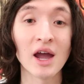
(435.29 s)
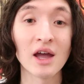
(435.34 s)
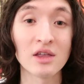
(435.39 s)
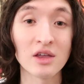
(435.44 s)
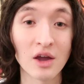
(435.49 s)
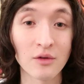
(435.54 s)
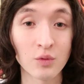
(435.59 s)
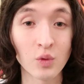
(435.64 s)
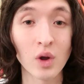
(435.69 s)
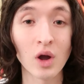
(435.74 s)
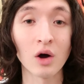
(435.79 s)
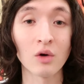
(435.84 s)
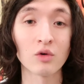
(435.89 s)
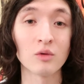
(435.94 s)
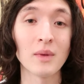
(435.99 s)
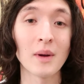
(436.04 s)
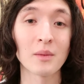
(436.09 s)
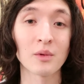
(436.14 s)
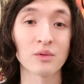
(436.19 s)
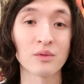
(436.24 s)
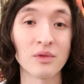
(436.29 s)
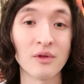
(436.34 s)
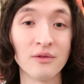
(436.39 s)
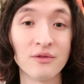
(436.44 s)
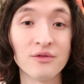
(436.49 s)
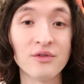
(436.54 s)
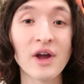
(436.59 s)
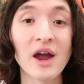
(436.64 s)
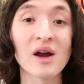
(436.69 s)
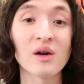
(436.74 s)
and if we all remember from the
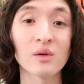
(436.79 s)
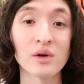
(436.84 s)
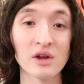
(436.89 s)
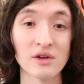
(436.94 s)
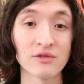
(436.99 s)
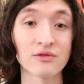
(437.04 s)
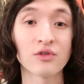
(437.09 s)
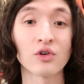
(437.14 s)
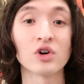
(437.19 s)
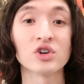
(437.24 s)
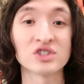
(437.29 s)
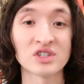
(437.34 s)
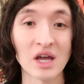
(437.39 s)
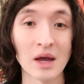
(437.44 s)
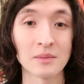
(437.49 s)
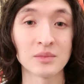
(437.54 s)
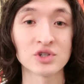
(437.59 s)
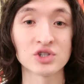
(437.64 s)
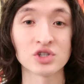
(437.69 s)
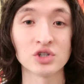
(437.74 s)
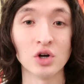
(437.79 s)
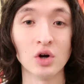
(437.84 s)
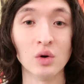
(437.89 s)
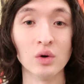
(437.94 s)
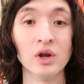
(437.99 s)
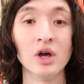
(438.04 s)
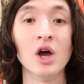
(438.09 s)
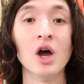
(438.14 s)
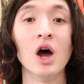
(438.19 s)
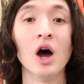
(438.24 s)
very first
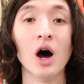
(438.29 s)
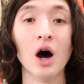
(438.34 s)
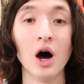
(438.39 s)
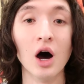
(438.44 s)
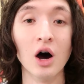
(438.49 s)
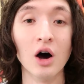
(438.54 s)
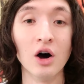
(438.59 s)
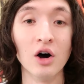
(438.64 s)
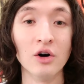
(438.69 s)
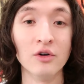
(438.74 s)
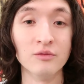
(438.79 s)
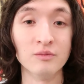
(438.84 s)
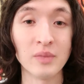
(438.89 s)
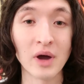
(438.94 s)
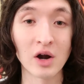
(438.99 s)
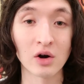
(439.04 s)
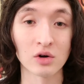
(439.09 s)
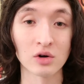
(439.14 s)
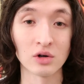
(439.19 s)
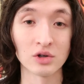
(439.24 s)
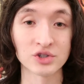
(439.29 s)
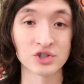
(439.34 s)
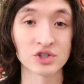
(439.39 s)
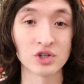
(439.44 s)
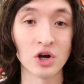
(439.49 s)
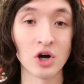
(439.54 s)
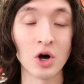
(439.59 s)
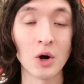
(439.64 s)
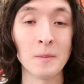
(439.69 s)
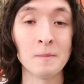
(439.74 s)
episode of Better Call
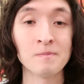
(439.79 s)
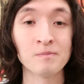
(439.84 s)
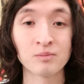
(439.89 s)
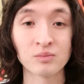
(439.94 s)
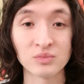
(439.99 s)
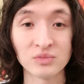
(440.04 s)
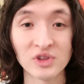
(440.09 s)
Saul,